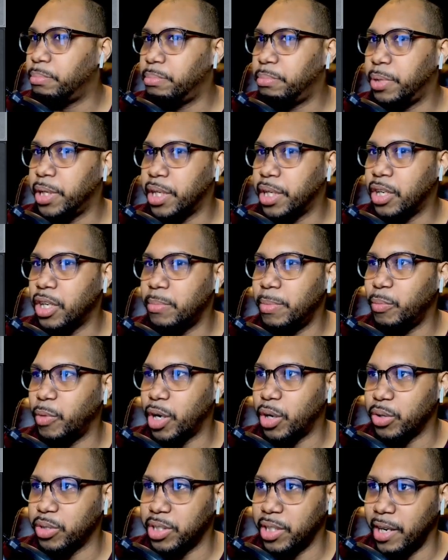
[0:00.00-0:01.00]
but it could have been one of
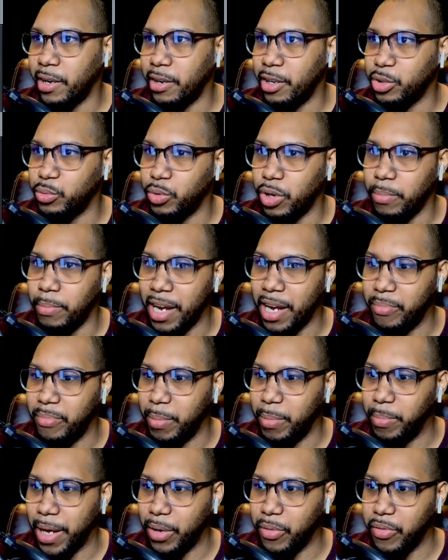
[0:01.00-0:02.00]
those scenarios where it might have been
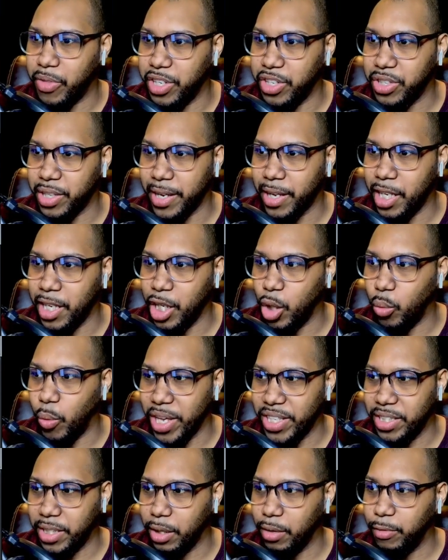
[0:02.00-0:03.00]
better than just like, you know,
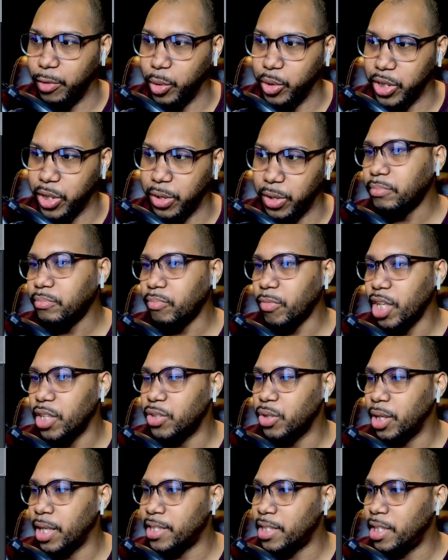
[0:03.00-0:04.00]
wasting a full turn. So
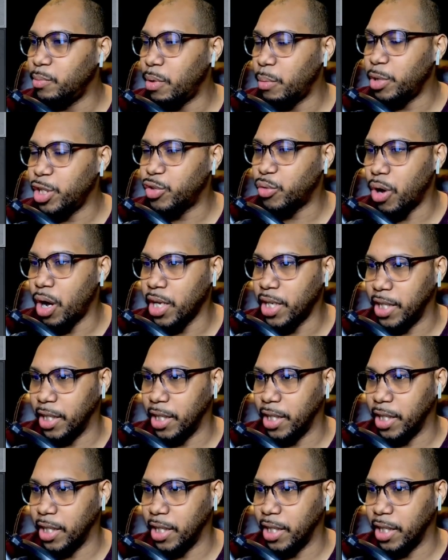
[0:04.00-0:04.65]
let's see what we draw here.